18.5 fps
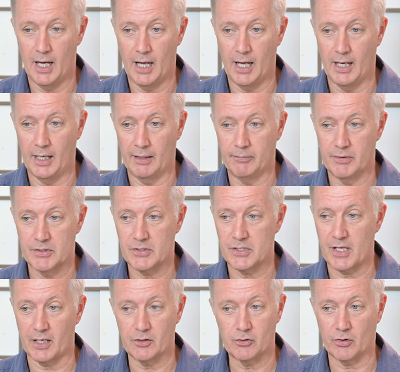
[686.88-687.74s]
Let's
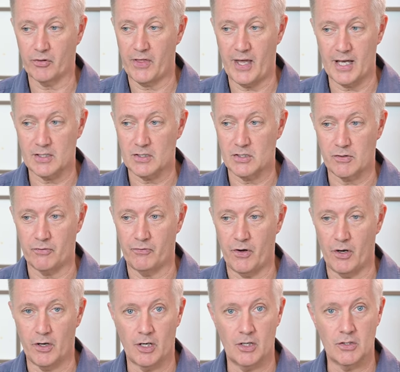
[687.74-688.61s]
say I took thousands of
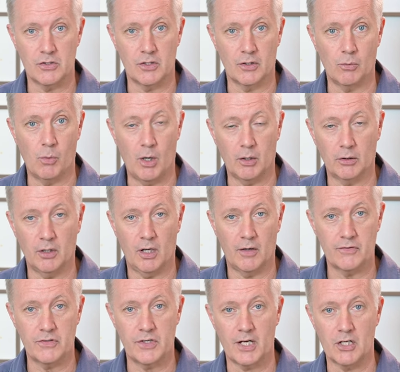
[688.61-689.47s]
photos at a
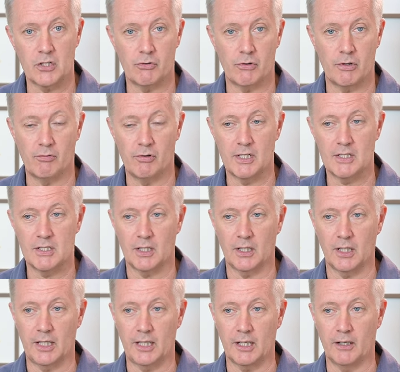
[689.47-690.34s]
wildlife sanctuary
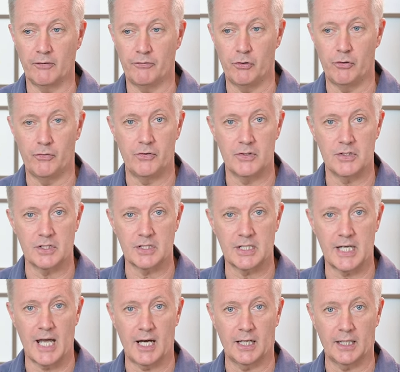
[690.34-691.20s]
recently and a few
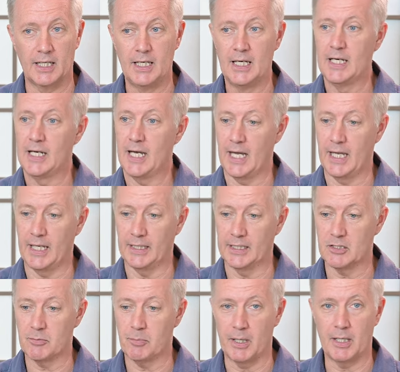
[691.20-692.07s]
visits out,
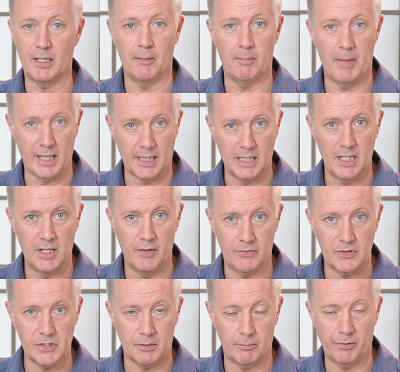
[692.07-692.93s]
and it's been a
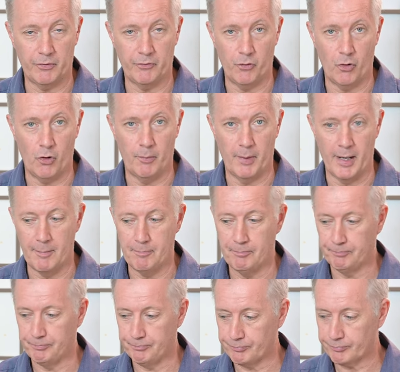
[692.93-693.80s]
magnificent performer.
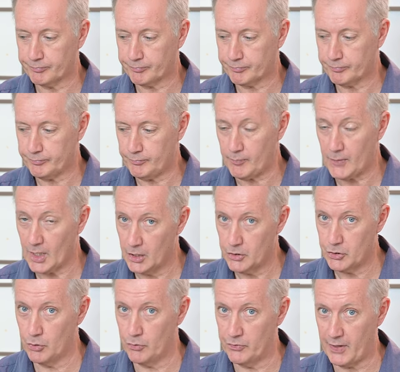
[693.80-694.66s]

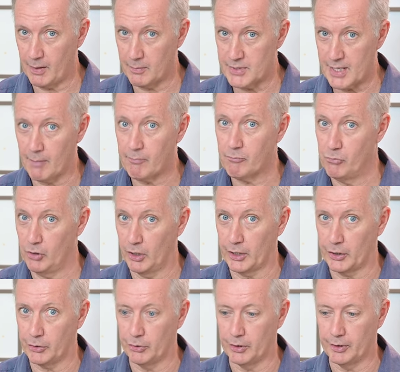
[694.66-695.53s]
Two thumbs up,
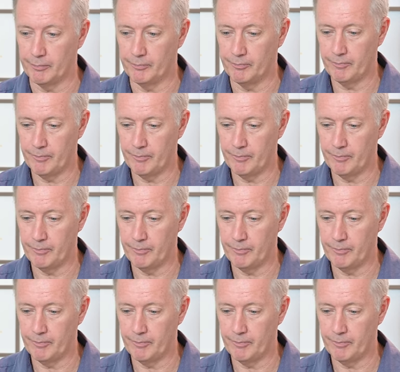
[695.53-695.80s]
really good.